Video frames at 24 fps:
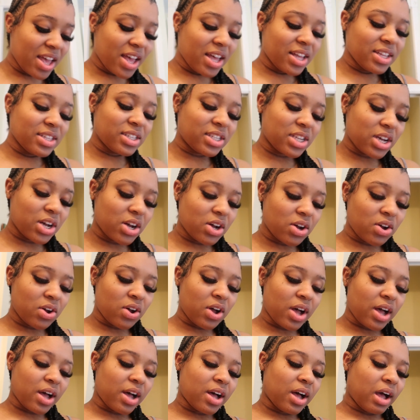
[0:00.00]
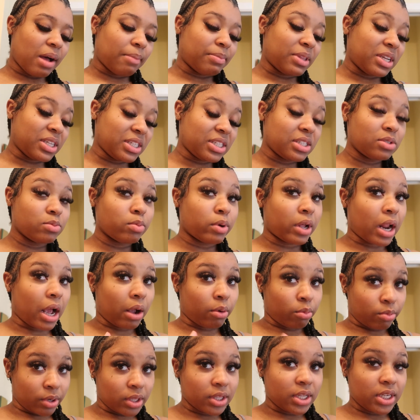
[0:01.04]
So this is what I
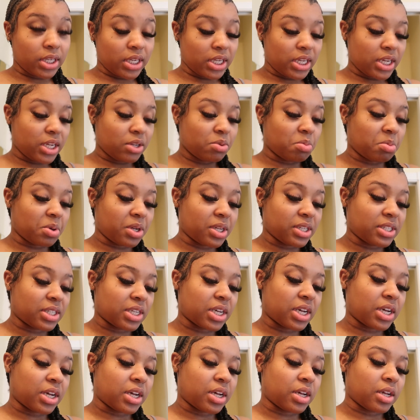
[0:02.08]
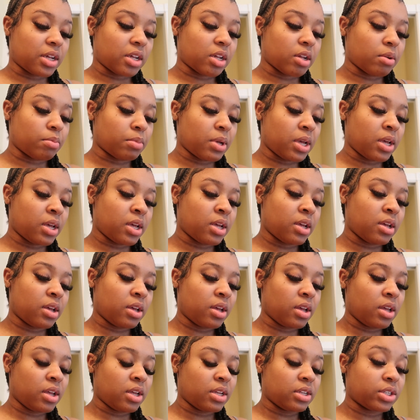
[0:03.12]
really need, was a
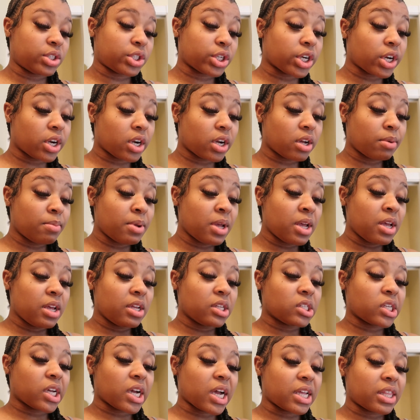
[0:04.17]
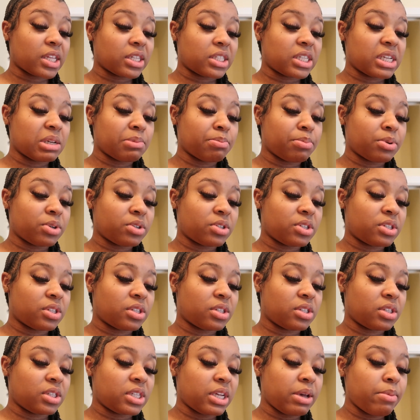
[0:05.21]
serum. So I got the
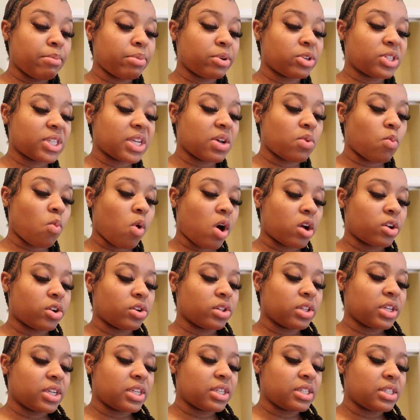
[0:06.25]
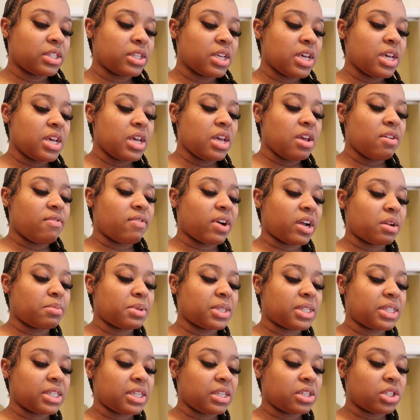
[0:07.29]
10% waterless vitamin
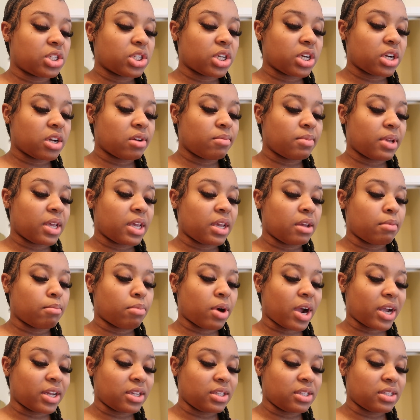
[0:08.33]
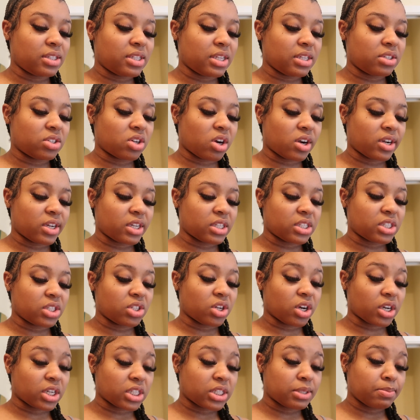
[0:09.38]
C serum, and it brightens and targets
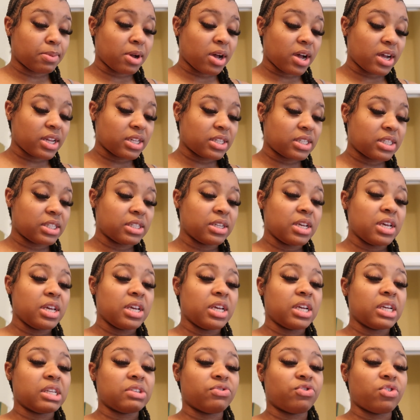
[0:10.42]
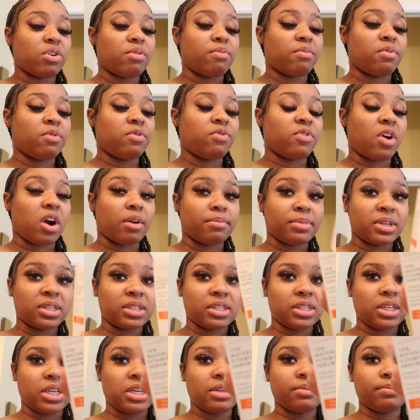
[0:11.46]
dark spots. It's from
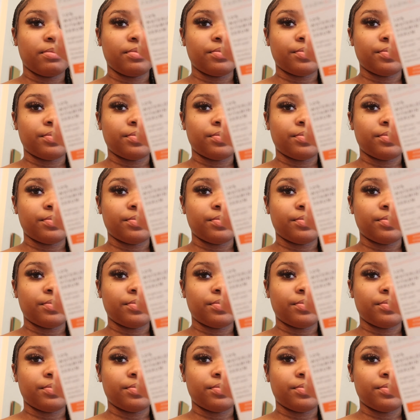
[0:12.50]
Pharmacy.